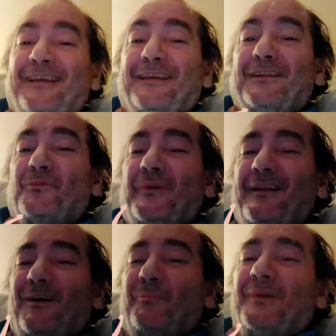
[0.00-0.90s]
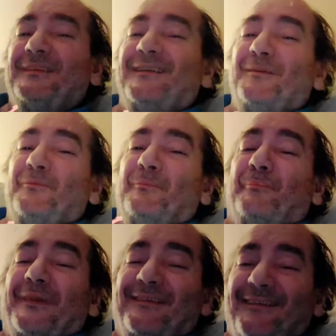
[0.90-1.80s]
It's weird how
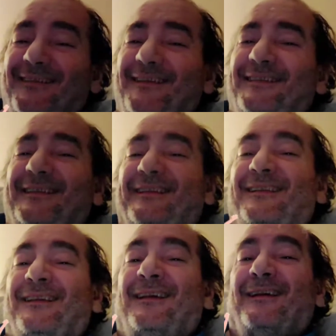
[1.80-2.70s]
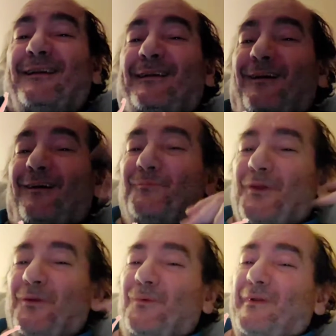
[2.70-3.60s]
businesses and
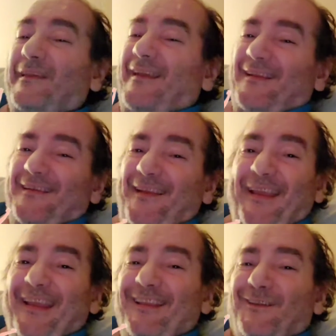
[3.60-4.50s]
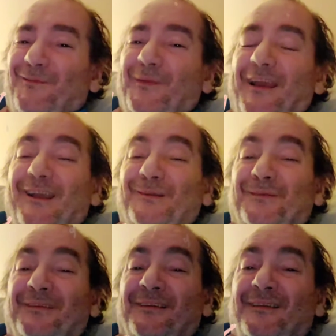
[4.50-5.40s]
government work hand in hand
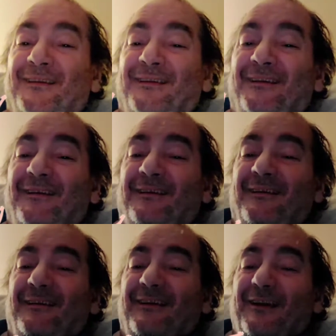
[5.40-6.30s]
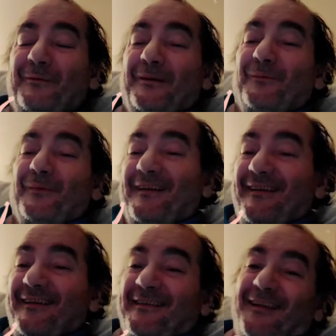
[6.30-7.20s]
sometimes. I mean, we get
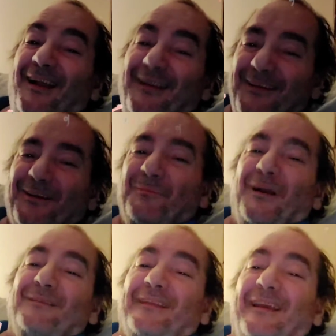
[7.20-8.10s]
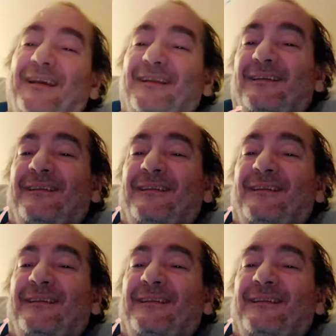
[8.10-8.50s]
excited about that.